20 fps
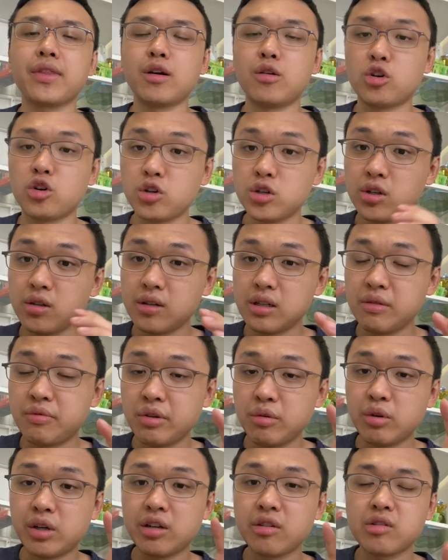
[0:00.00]
Or if
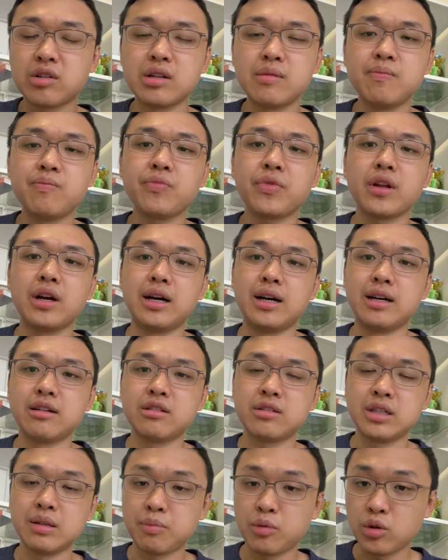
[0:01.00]
you want
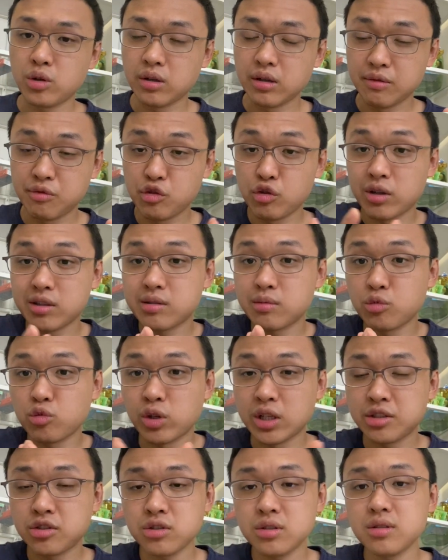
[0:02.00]
some
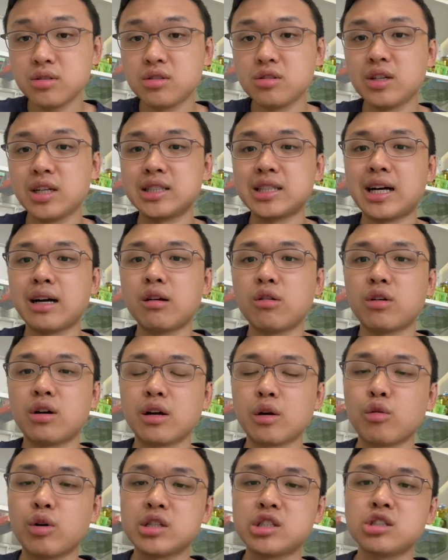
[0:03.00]
questions, you can download
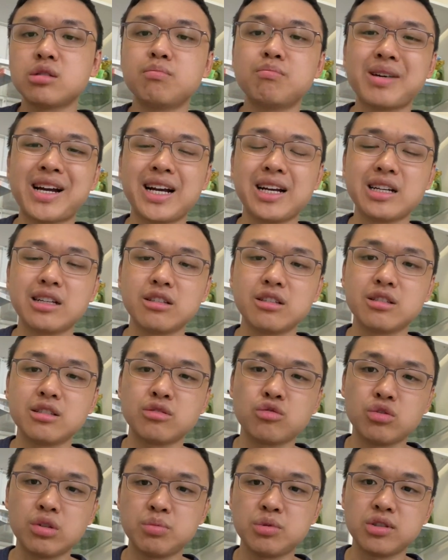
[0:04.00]
our question bank in the
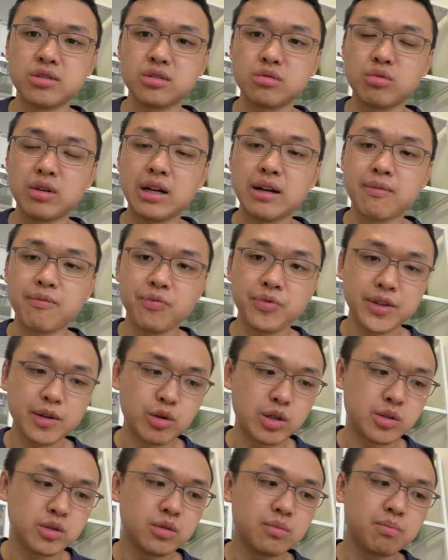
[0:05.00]
description. So we have
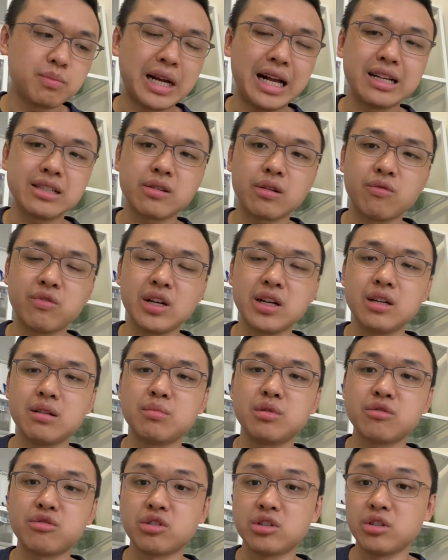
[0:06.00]
question banks
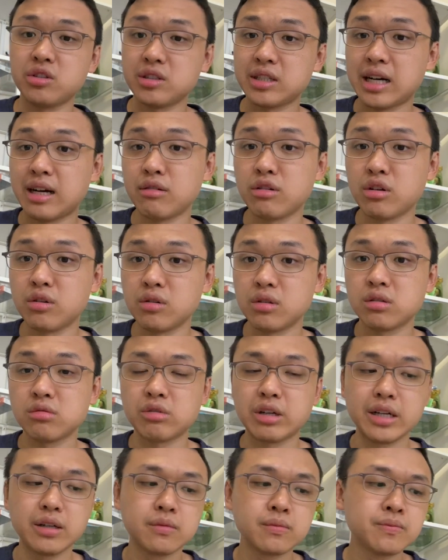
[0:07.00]
available for your download,
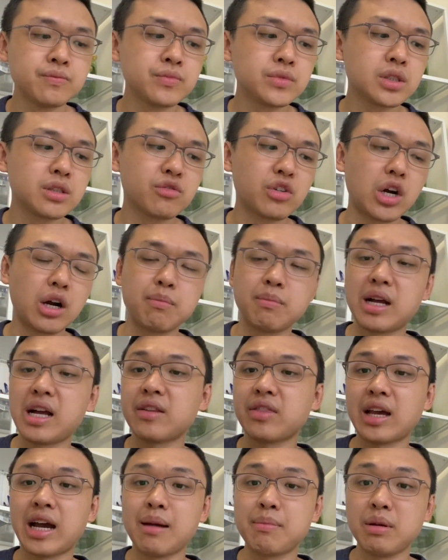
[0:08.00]
right?
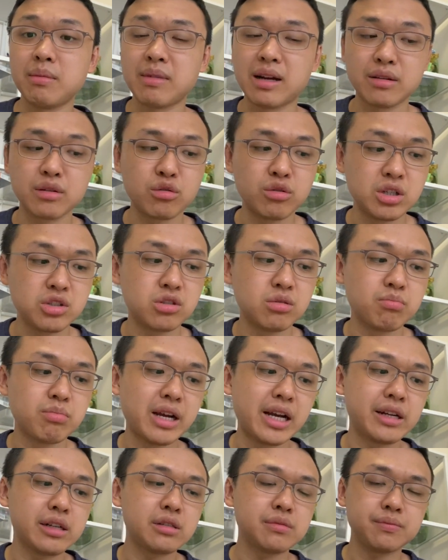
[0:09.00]
Our IB math question
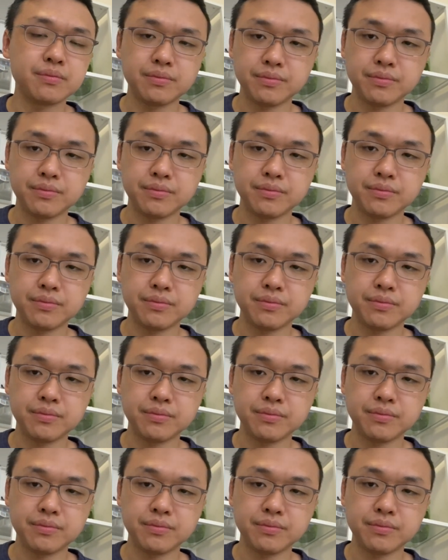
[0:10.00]
bank,